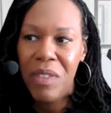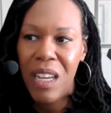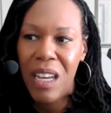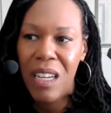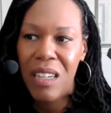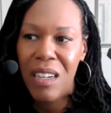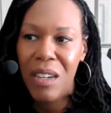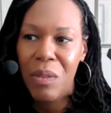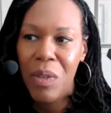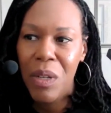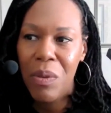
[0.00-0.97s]
And
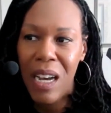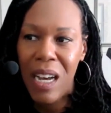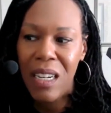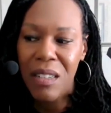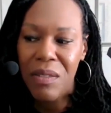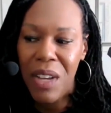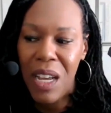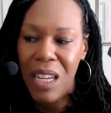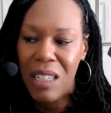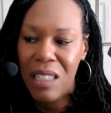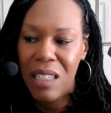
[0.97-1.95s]
we were at an
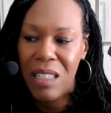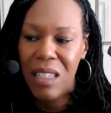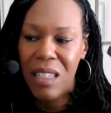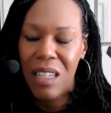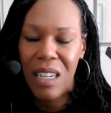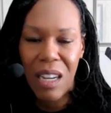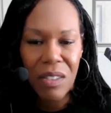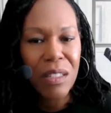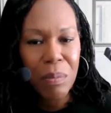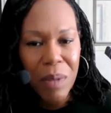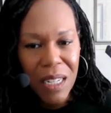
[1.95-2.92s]
event, and I was
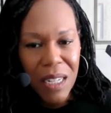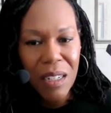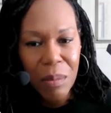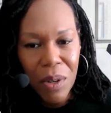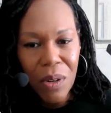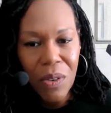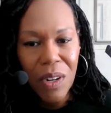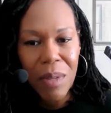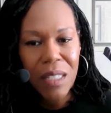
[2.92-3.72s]
explaining the program.